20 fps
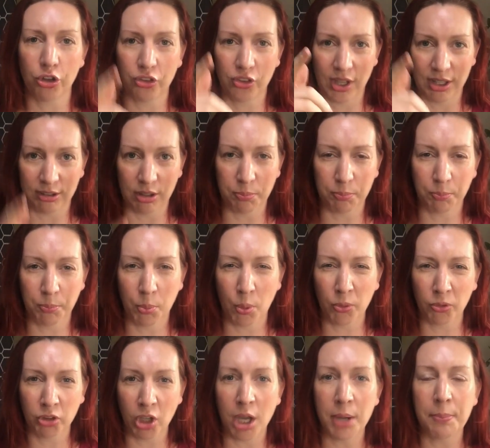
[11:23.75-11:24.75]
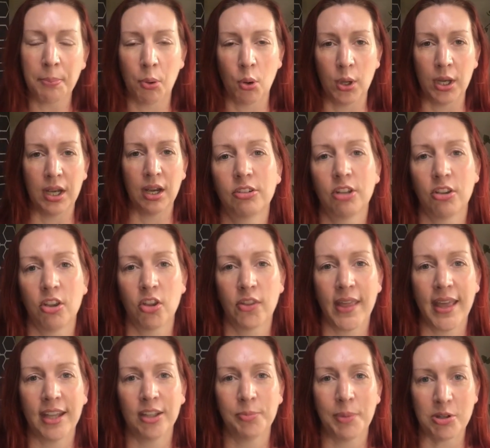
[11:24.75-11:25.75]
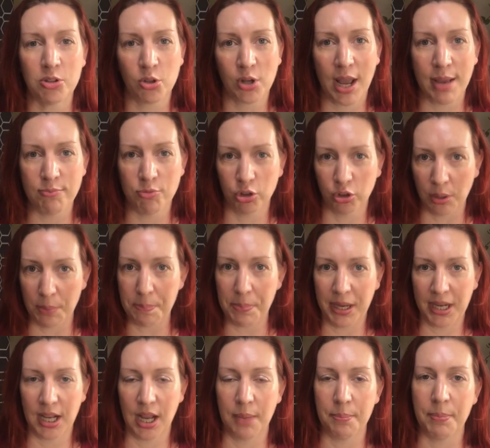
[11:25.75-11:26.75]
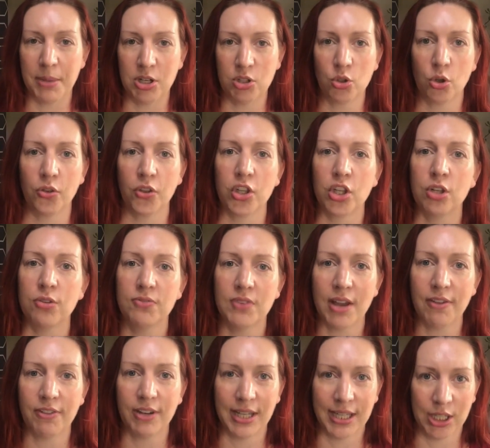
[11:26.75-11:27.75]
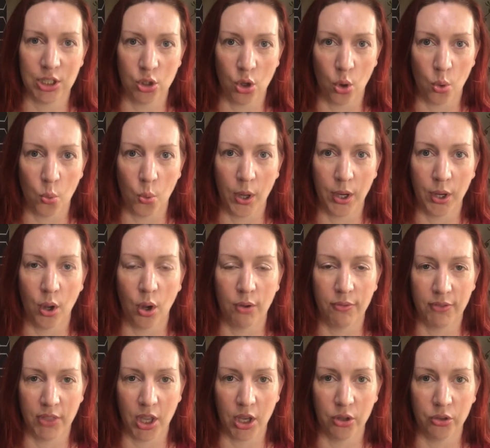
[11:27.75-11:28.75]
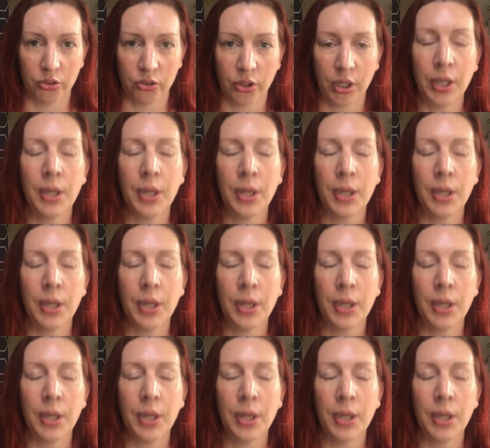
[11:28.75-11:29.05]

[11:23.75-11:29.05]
There's a certain point so that their special cameras can pick up, make sure that you've definitely got one of those.